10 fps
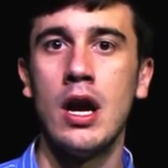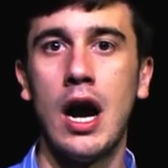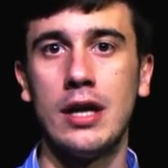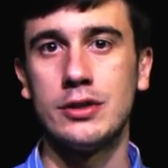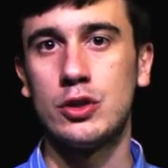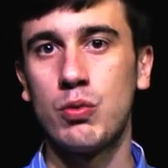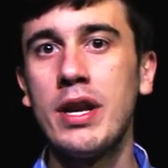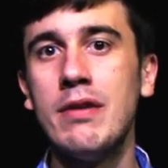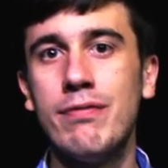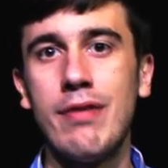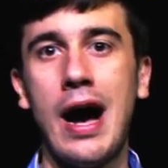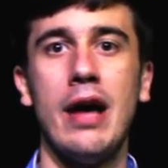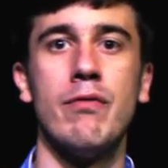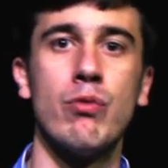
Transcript: on 25,